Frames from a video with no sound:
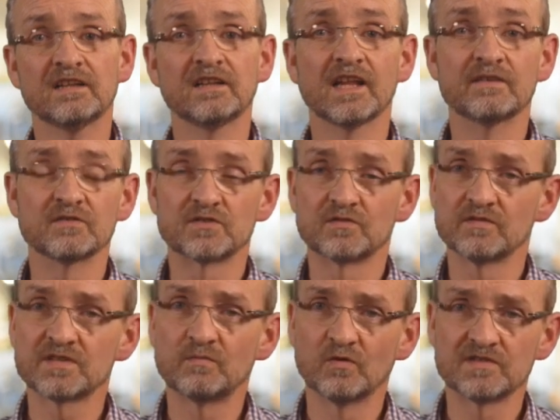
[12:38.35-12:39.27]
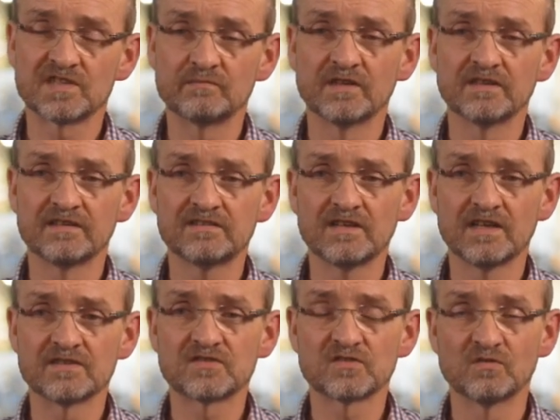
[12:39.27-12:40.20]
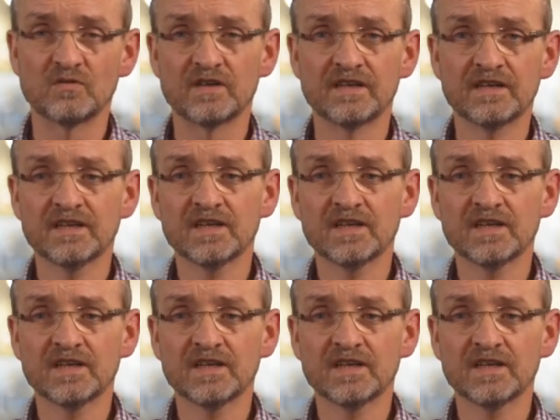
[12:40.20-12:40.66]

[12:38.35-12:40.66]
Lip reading: levels of responsibility and so on.